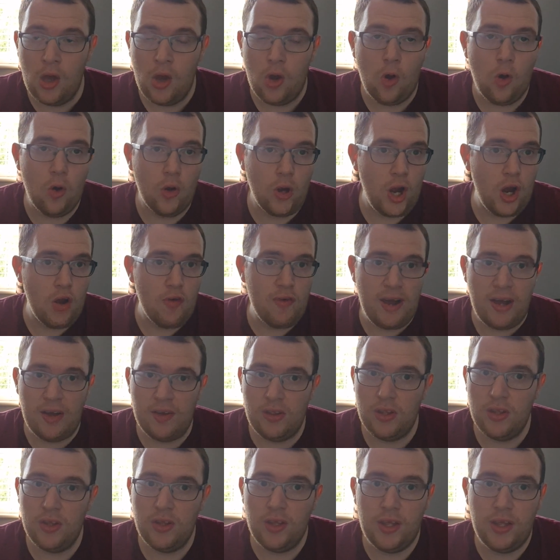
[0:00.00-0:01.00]
Or go
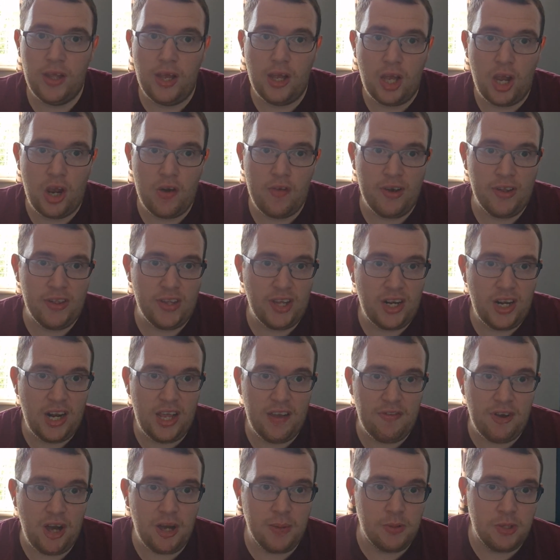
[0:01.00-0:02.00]
round the
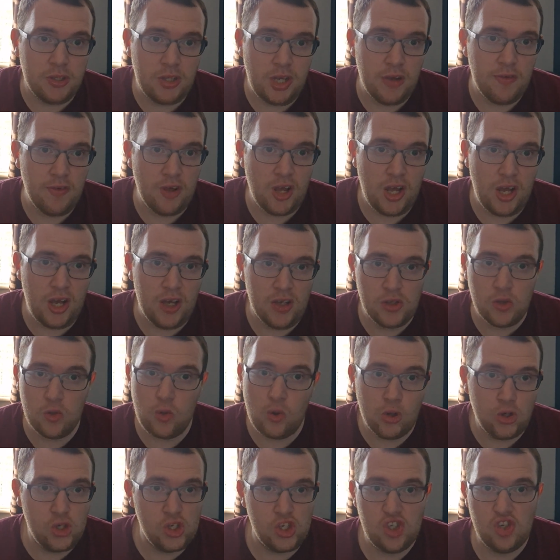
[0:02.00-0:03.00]
cliff up to Dover Castle,
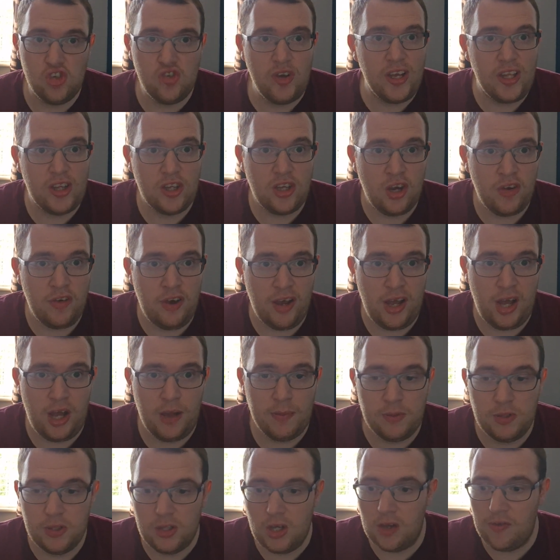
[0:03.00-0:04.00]
or just straight direct
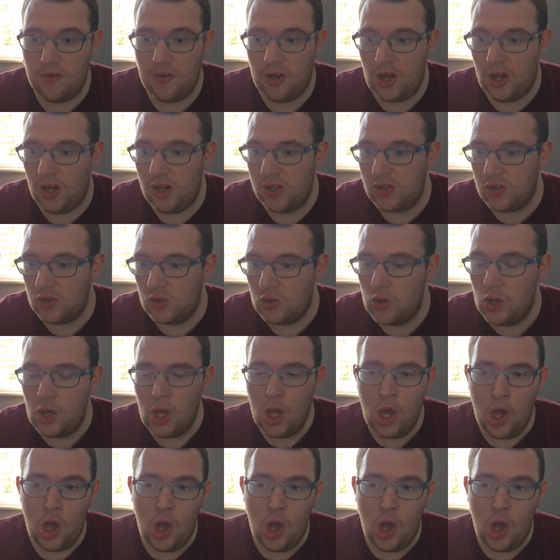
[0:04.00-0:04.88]
up to Dover Castle?